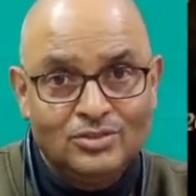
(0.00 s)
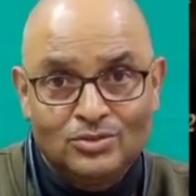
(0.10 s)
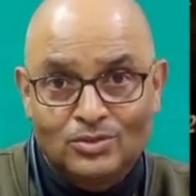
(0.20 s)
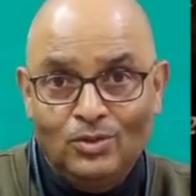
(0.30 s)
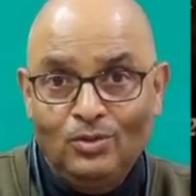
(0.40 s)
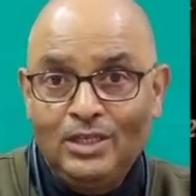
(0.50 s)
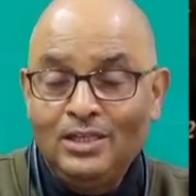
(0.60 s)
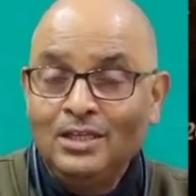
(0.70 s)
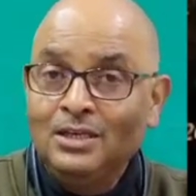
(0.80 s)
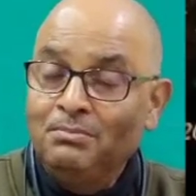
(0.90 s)

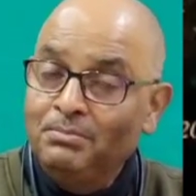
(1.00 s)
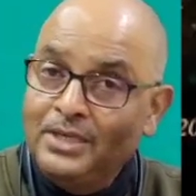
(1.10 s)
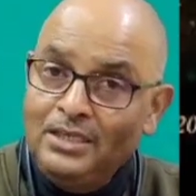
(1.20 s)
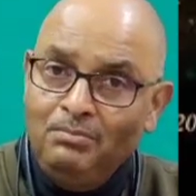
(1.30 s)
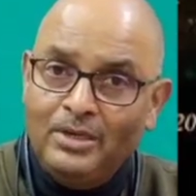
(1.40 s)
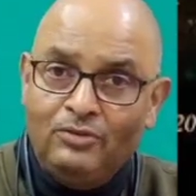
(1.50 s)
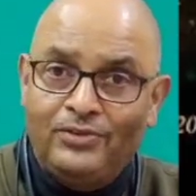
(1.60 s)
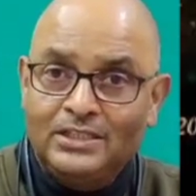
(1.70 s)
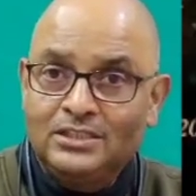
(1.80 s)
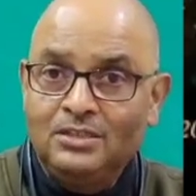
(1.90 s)
Slowly, many
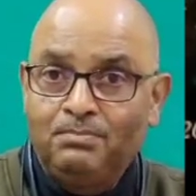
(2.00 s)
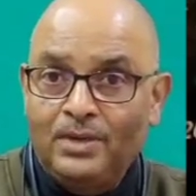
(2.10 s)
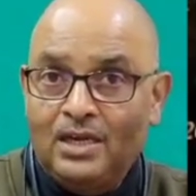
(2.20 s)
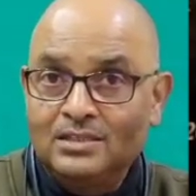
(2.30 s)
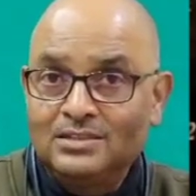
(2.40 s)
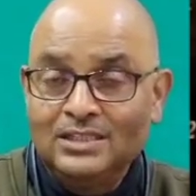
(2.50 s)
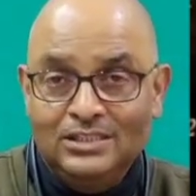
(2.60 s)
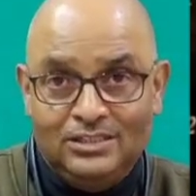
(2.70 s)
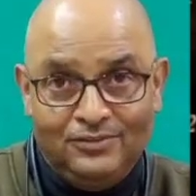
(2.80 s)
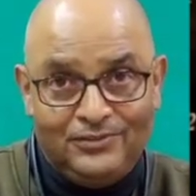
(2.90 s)
manufacturing plants
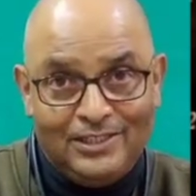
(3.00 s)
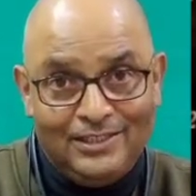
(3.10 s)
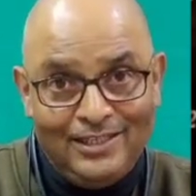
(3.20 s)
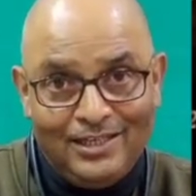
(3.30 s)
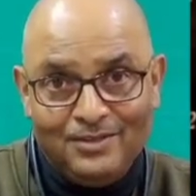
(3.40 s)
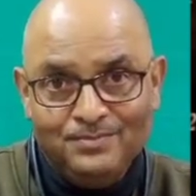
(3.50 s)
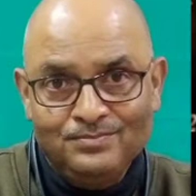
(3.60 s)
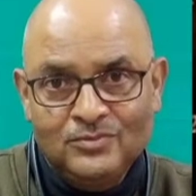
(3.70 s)
shifted there.